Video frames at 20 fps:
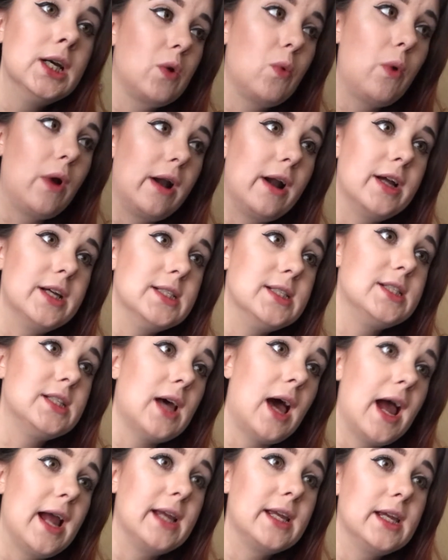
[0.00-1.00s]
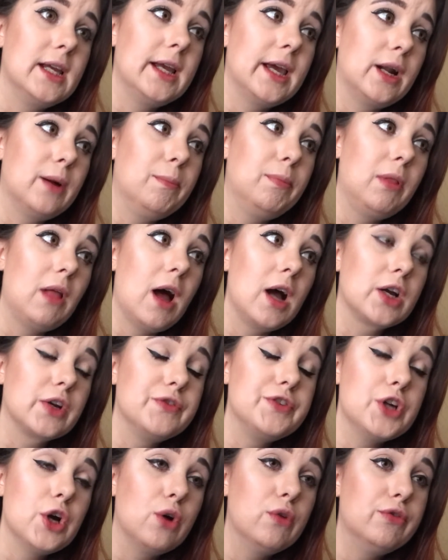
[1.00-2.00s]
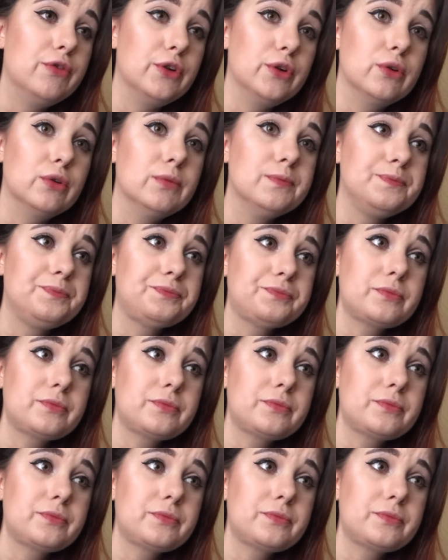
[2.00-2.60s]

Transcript: Whereas I can get a block of tofu